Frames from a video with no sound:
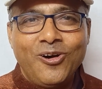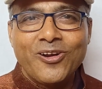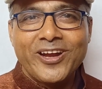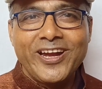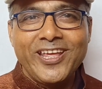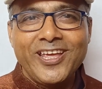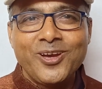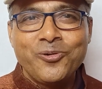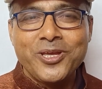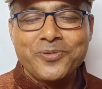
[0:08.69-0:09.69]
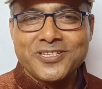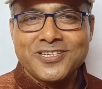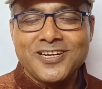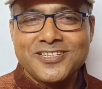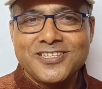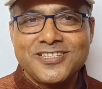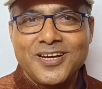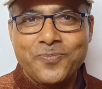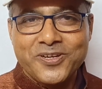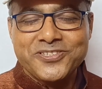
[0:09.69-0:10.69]
Already we have started
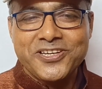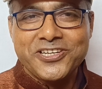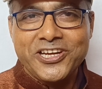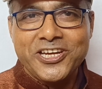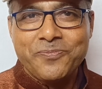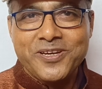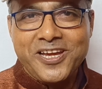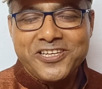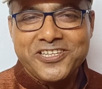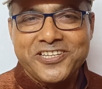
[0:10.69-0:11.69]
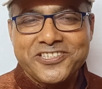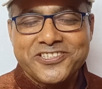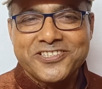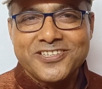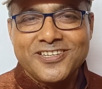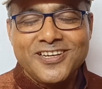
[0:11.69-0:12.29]
present indefinite tense.